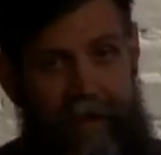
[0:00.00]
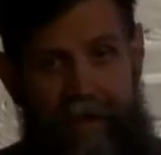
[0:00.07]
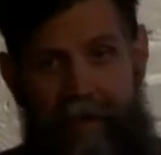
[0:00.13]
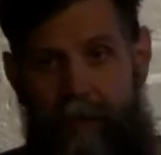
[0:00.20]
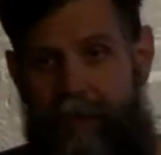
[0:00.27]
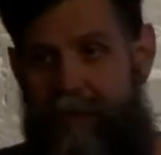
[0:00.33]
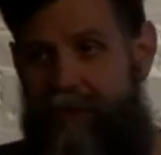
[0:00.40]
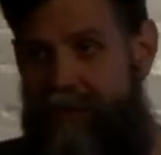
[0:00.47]

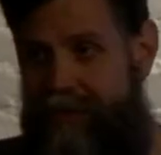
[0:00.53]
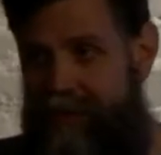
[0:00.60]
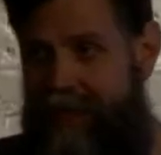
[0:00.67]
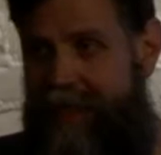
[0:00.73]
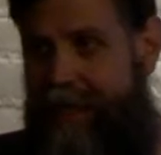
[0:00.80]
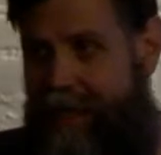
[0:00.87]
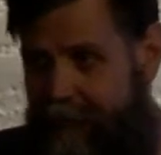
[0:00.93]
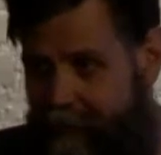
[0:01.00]
that we
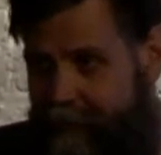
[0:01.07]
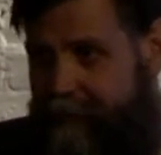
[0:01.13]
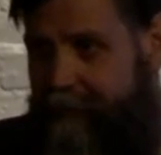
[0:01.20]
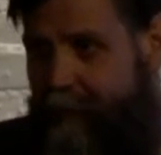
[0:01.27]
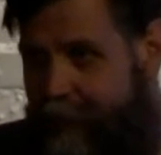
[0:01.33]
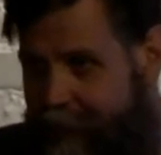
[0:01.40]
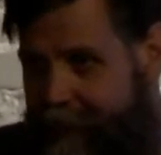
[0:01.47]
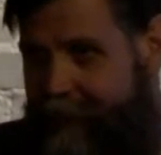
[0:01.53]
just can't
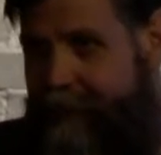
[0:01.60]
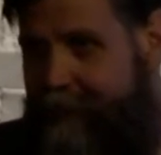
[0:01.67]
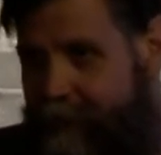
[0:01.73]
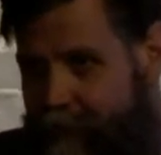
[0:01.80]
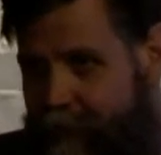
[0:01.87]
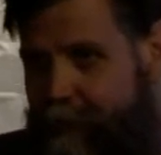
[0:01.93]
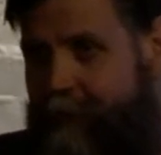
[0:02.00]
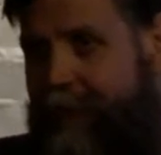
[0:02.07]
quite get
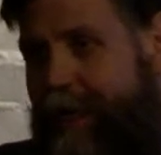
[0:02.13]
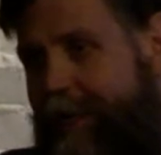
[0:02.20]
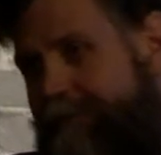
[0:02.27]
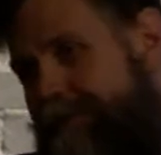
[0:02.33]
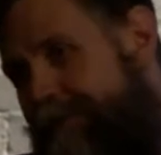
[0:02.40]
to when I have